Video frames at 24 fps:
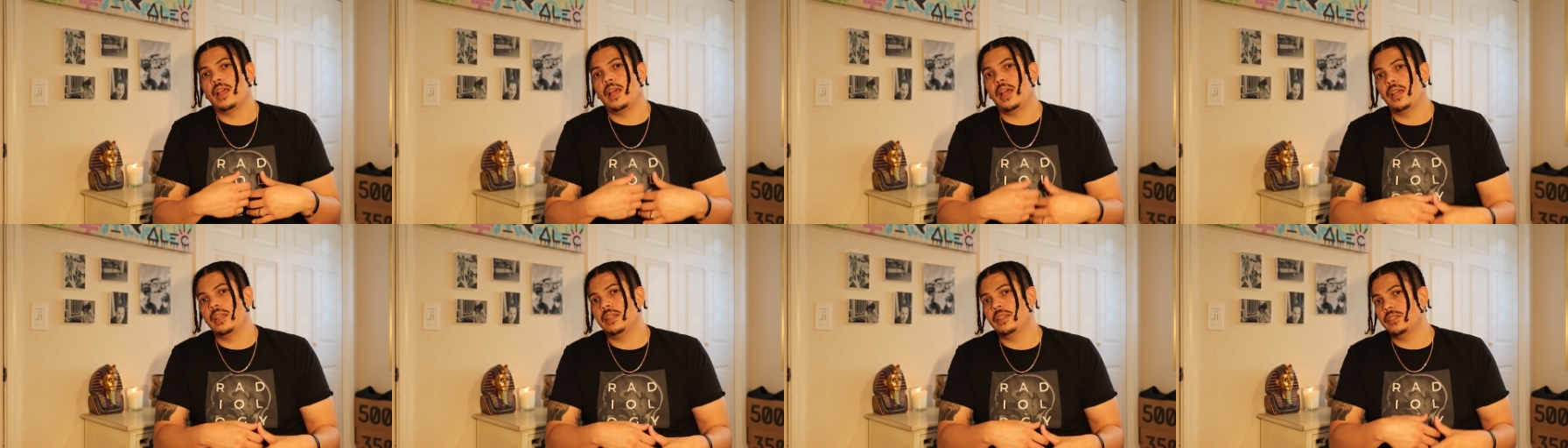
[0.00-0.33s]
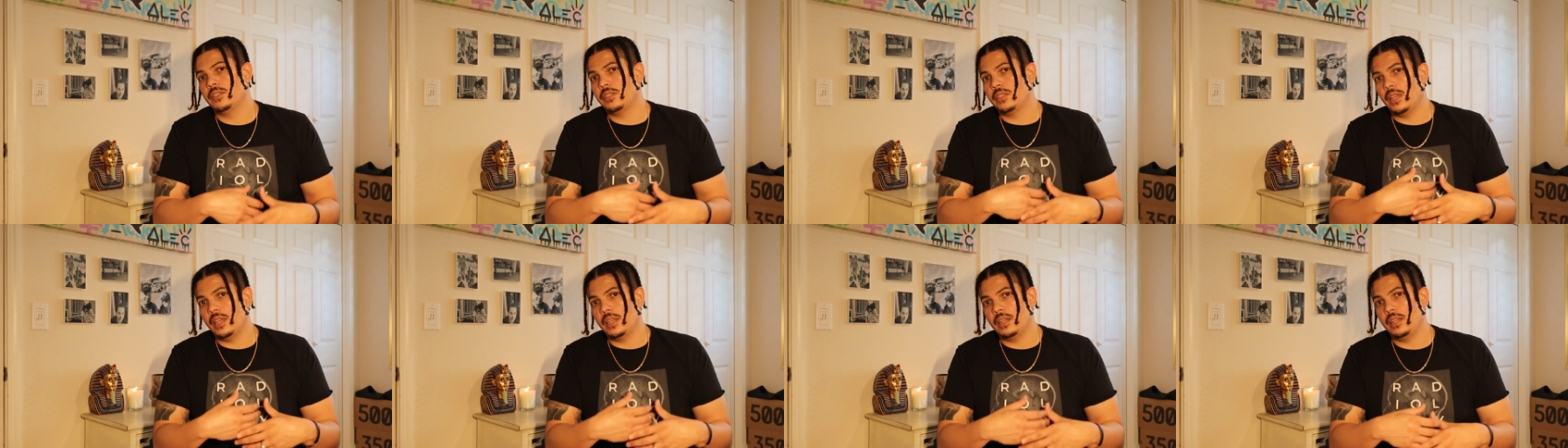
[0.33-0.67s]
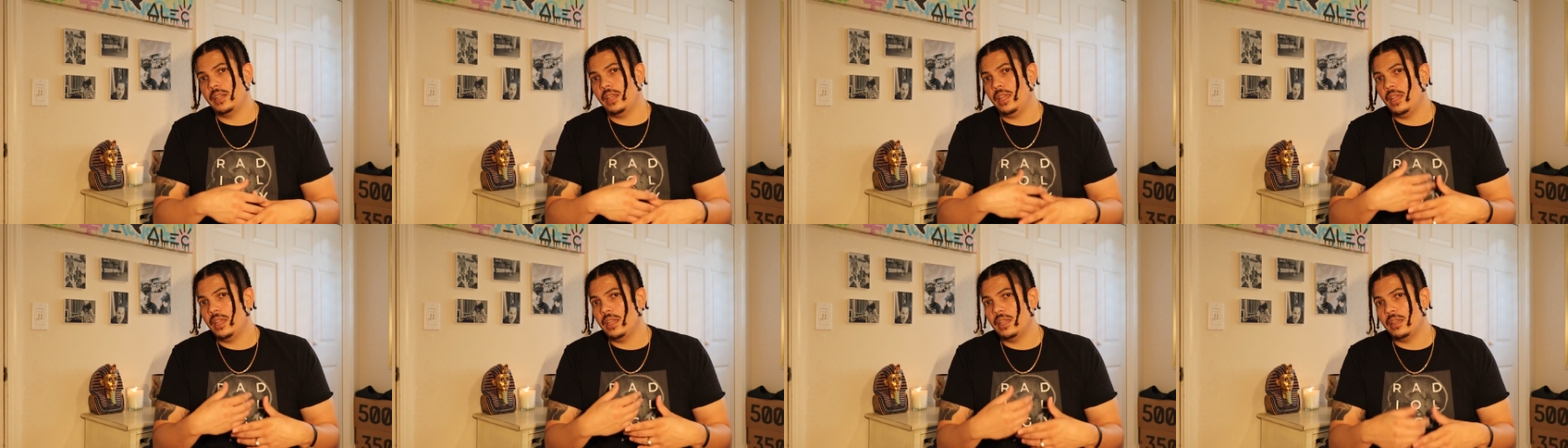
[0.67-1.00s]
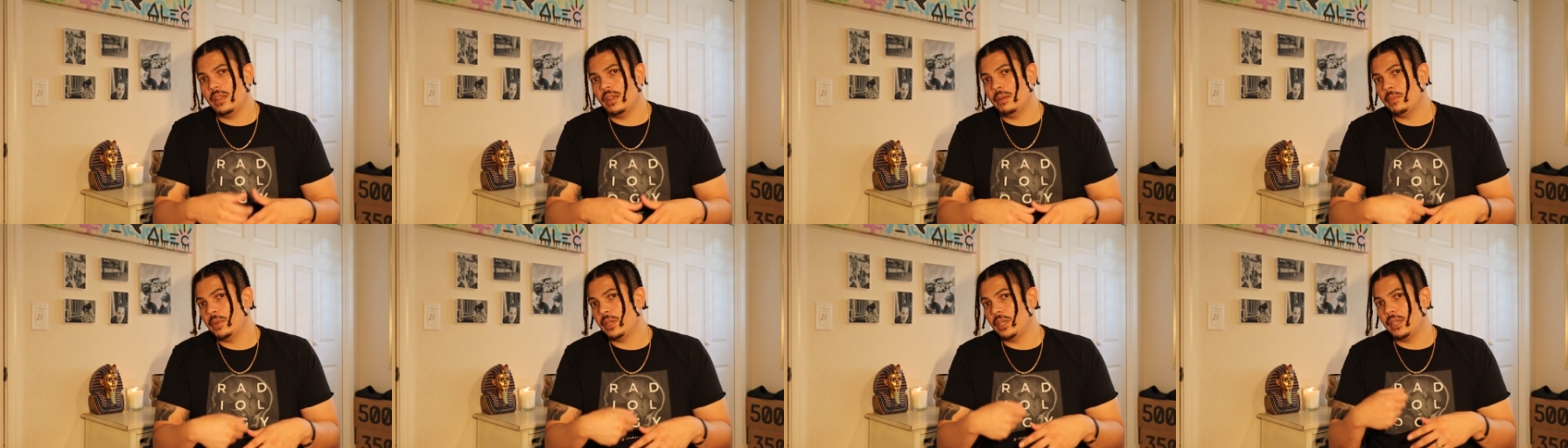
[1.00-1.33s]
I decided, hey,
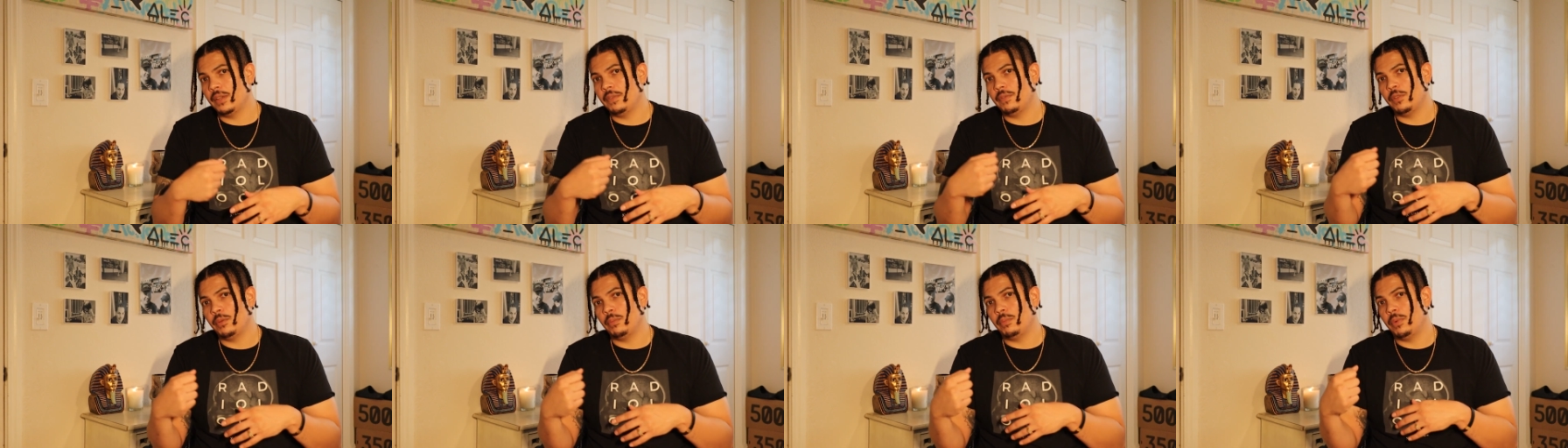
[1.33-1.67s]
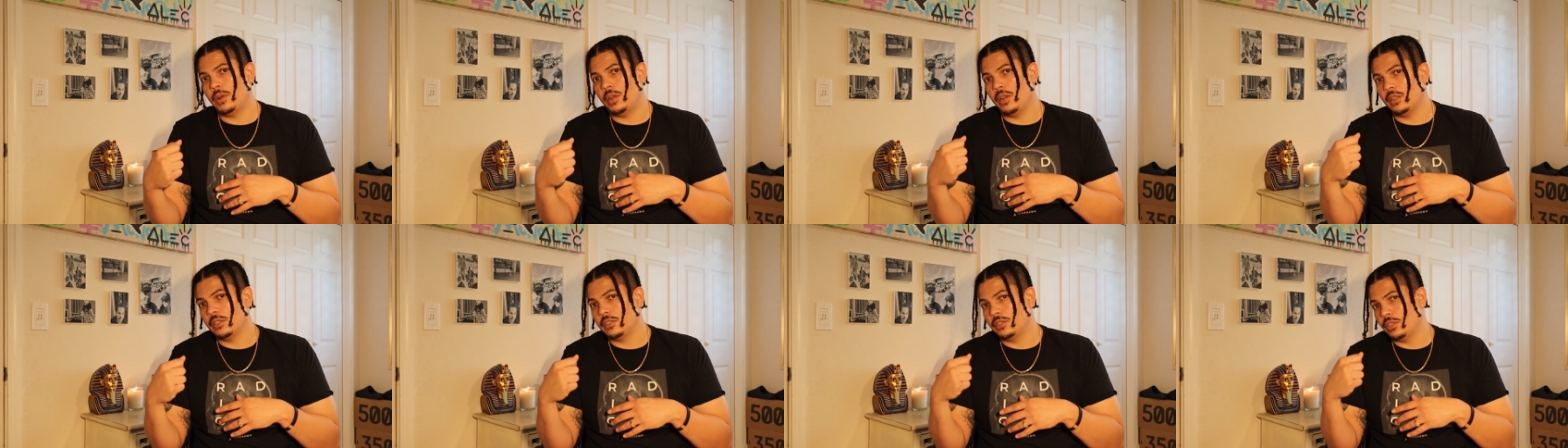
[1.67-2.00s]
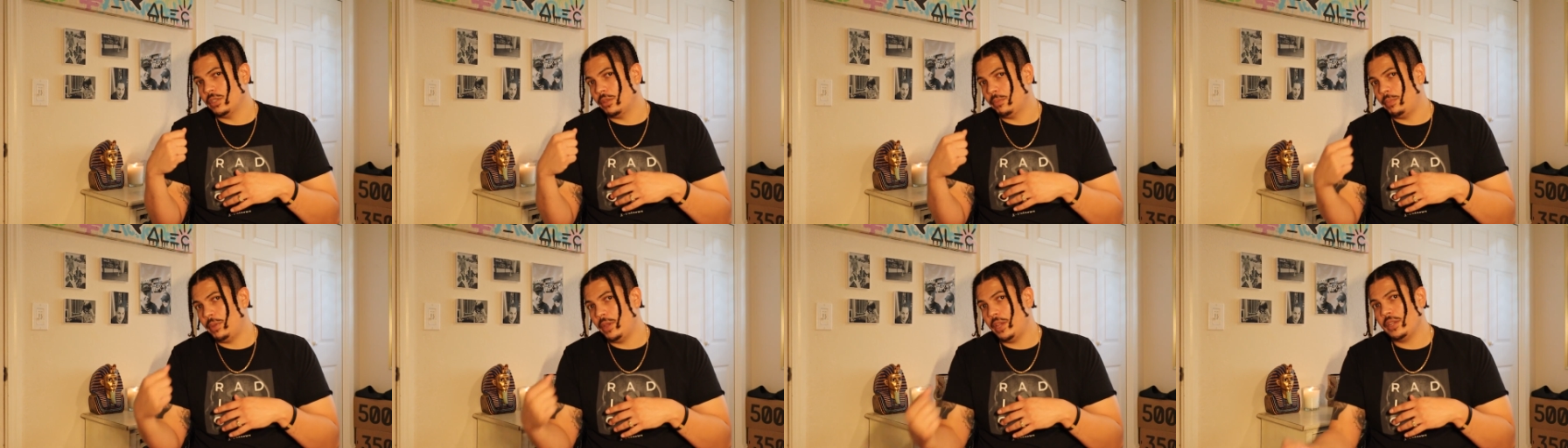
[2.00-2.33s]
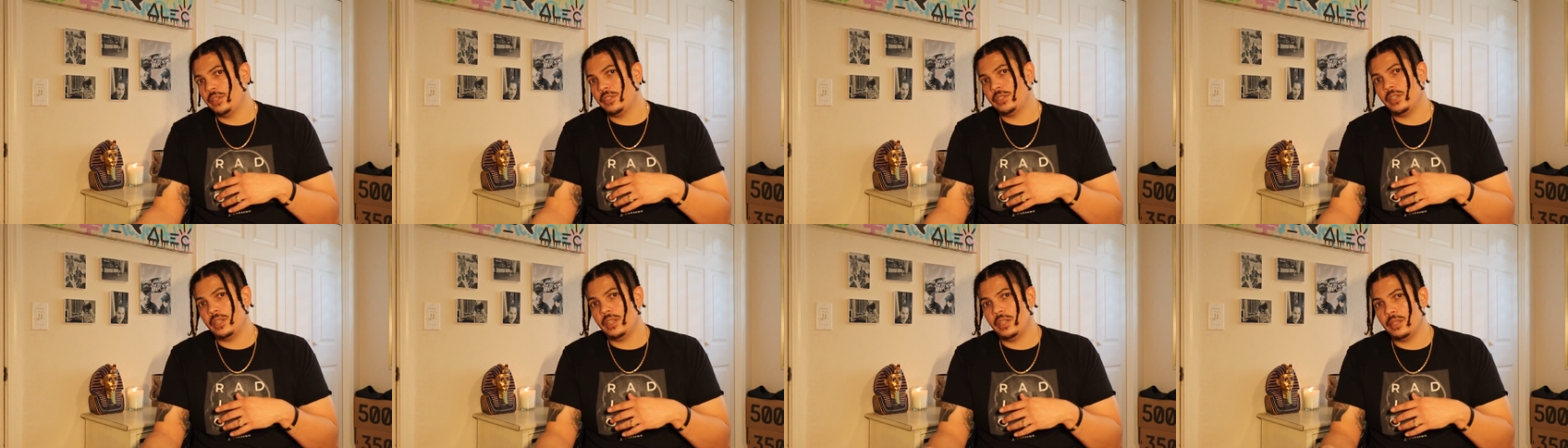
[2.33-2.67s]
I'm gonna give the ball to the
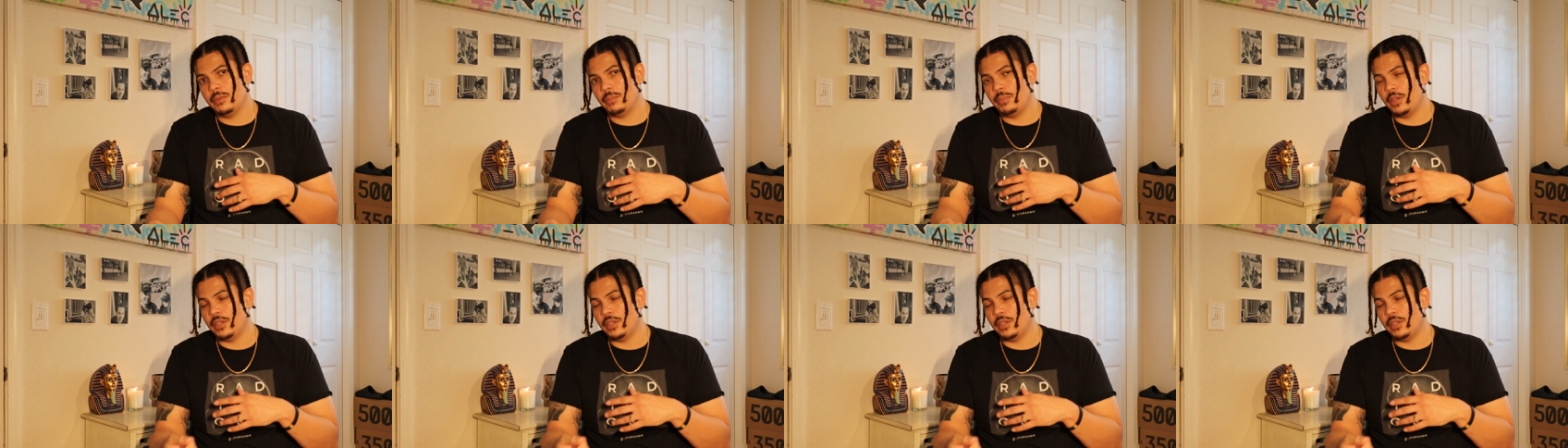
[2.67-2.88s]
patient.